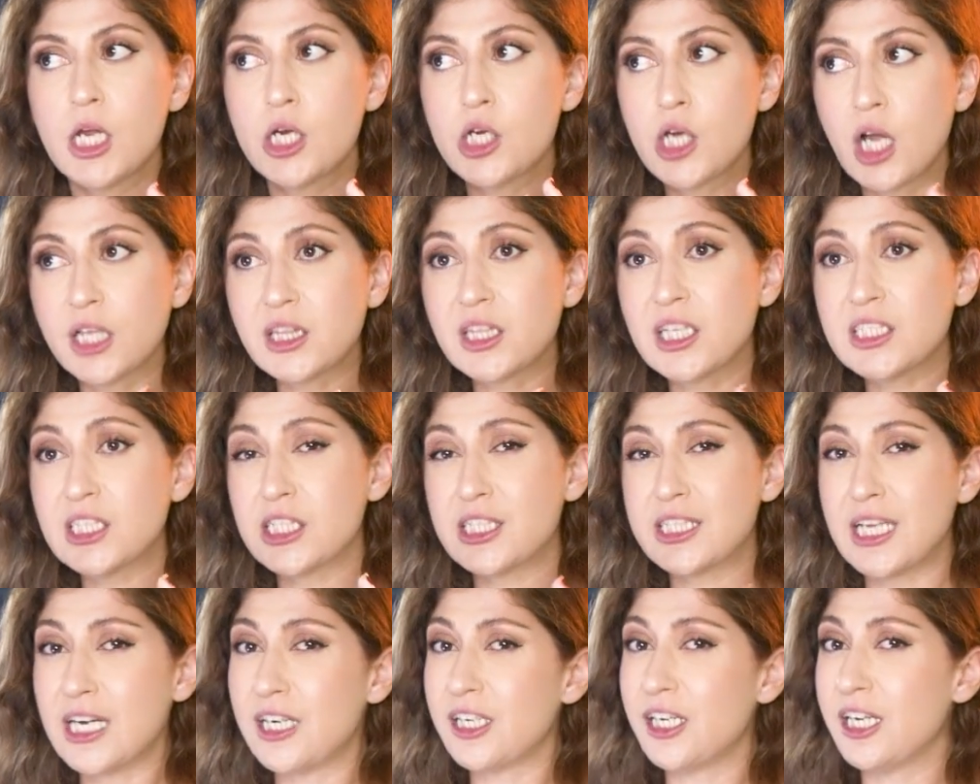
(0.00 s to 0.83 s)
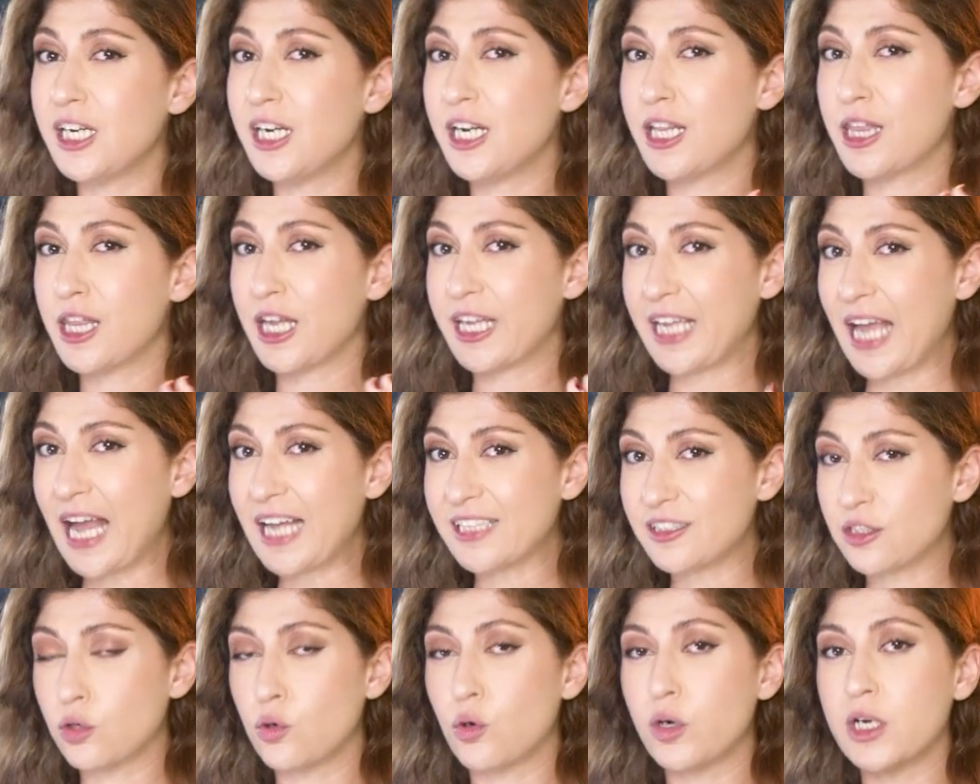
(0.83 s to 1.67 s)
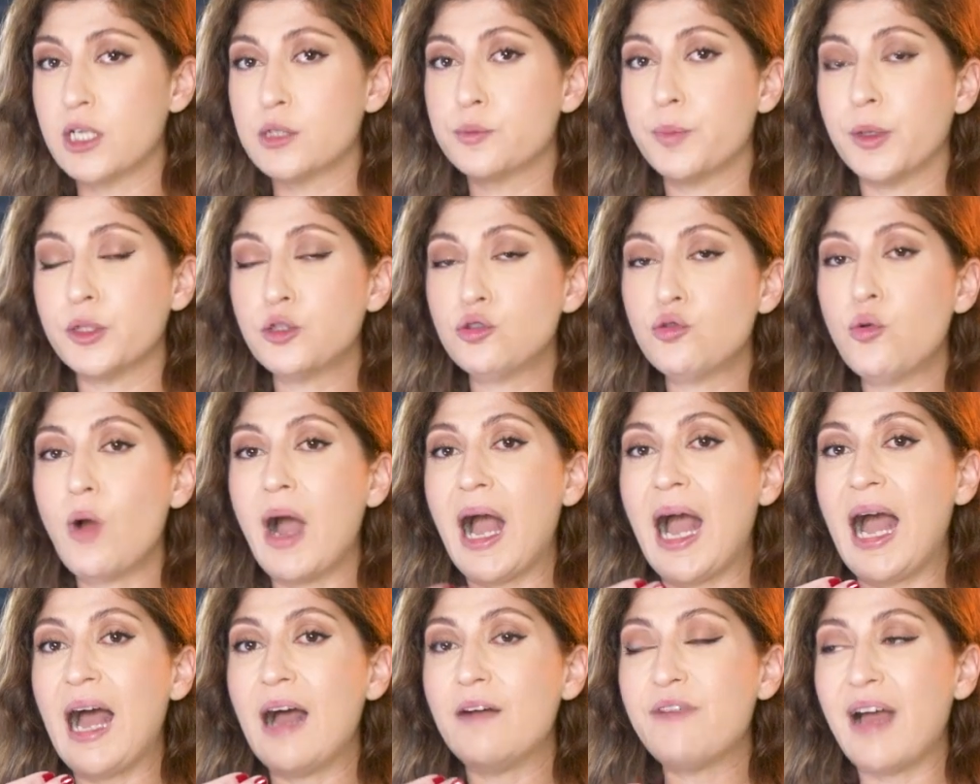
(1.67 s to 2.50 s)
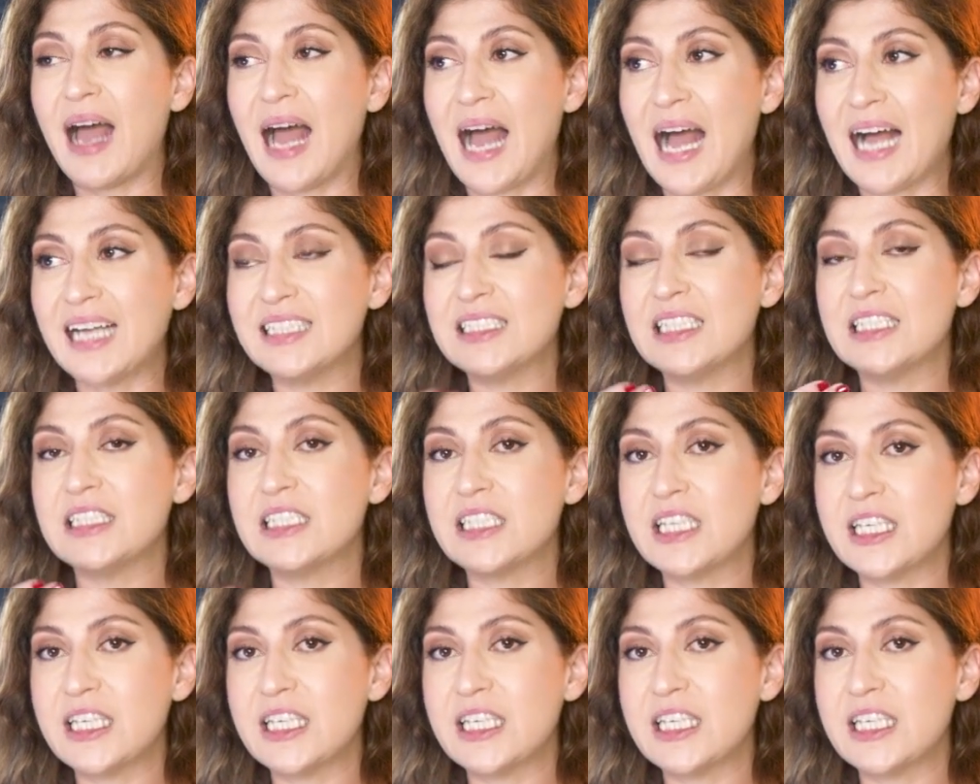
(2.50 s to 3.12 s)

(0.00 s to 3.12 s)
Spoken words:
not necessarily the categories, but you have added